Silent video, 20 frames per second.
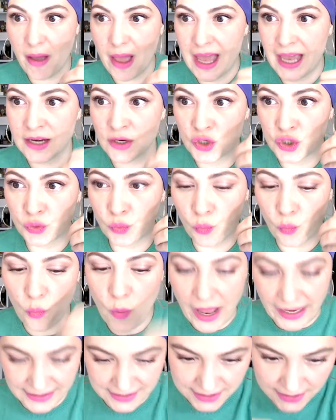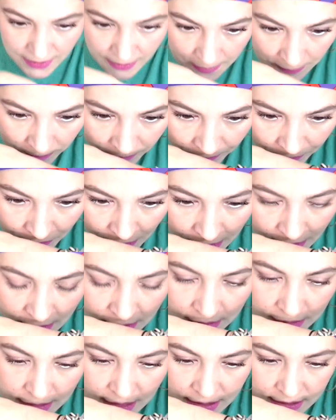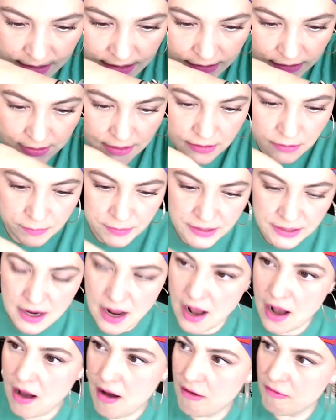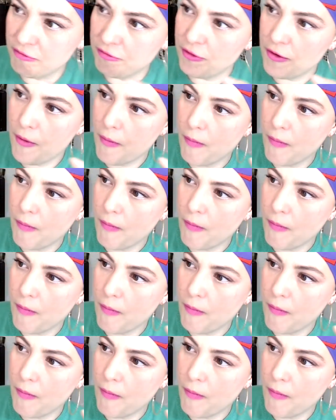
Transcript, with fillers: and wet. There's a little bit of